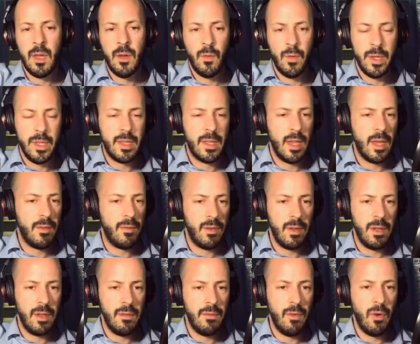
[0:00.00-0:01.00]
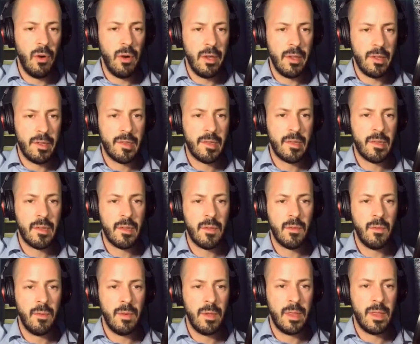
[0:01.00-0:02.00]
With every voice,
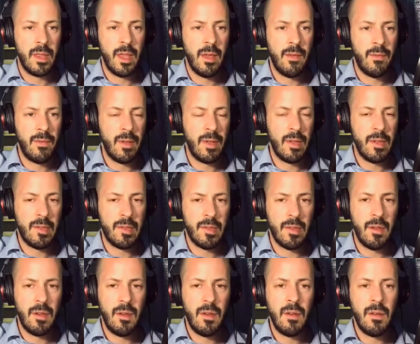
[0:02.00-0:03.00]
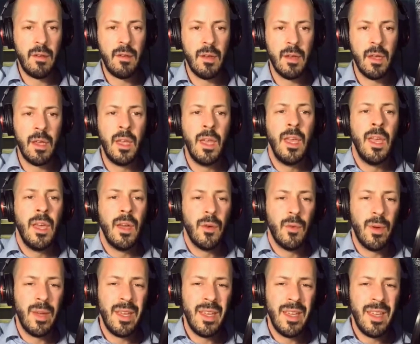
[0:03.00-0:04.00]
with every song,
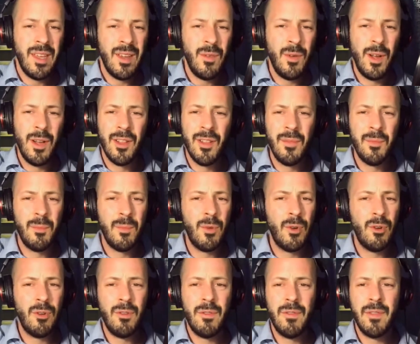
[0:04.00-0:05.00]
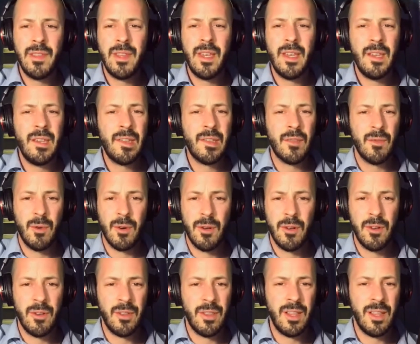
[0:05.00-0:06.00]
we will move this
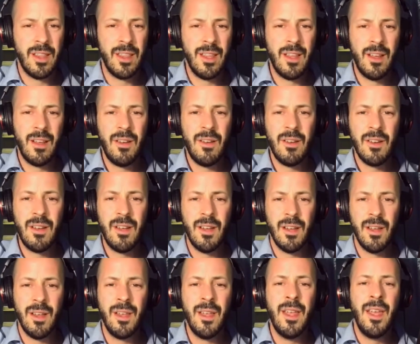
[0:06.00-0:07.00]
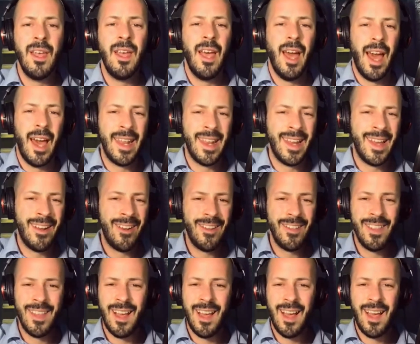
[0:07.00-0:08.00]
world along, and our
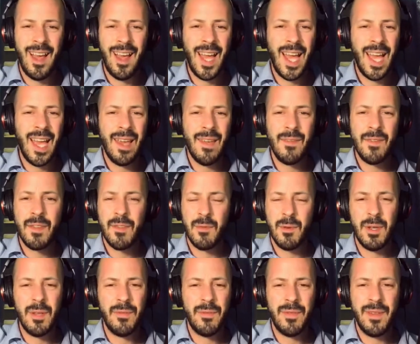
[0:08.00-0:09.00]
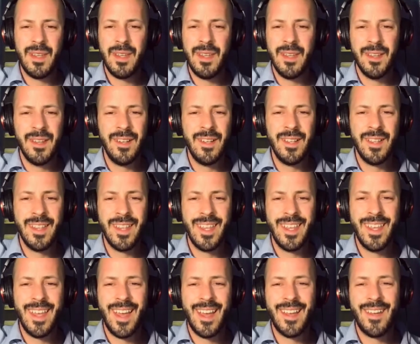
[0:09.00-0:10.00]
lives will feel
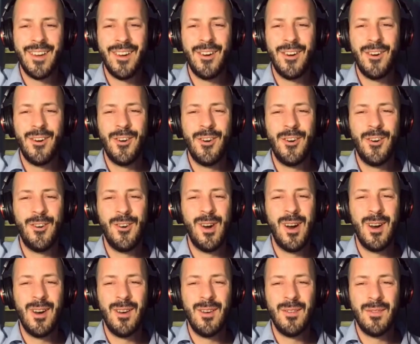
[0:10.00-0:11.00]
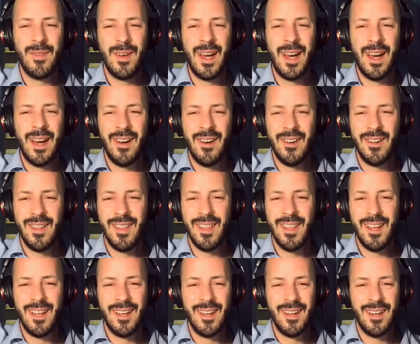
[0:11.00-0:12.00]
the echo of our
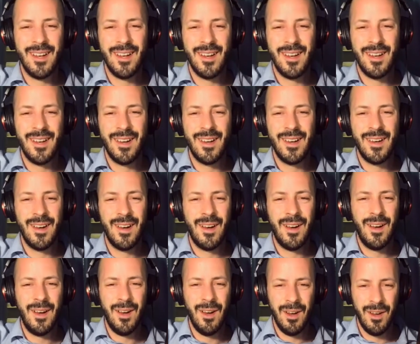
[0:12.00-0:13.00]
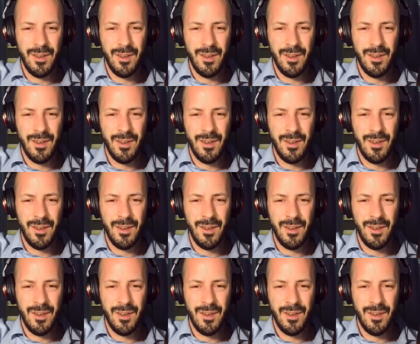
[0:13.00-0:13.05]
loving.